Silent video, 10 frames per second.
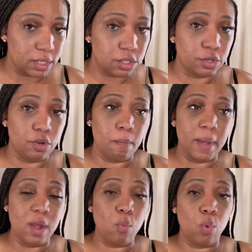So you
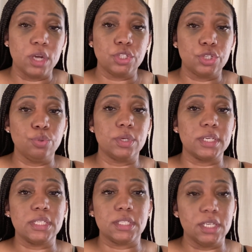may want to
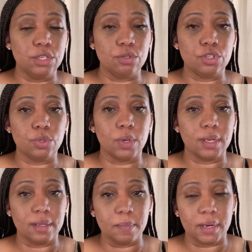continue to
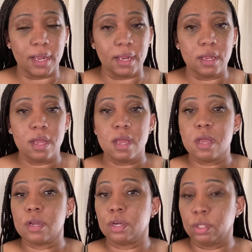eliminate
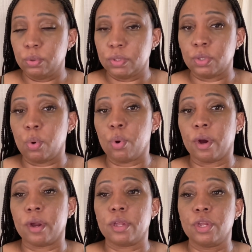gluten, or